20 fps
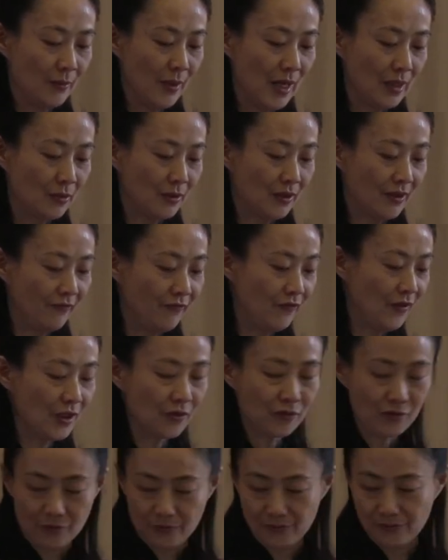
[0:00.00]
Rhetoric of
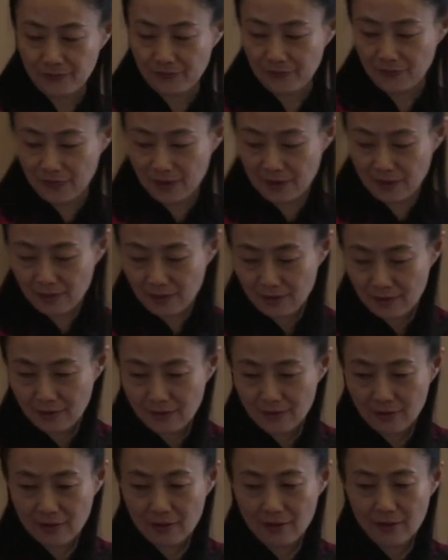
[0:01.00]
Fiction,
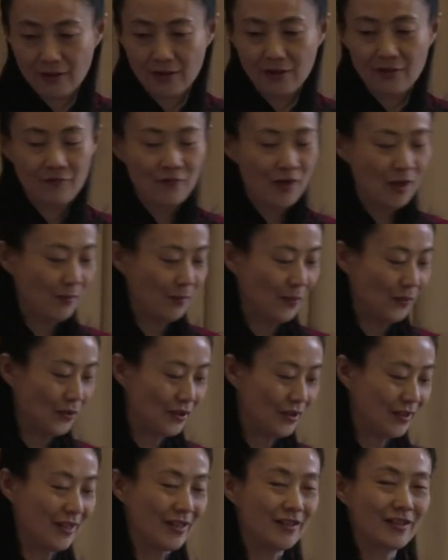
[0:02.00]
William Booth
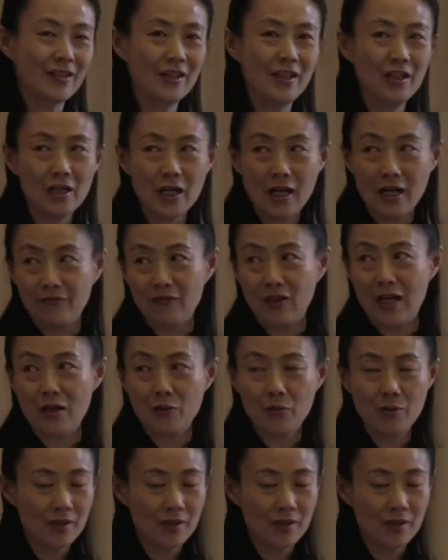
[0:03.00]
says, here I have a long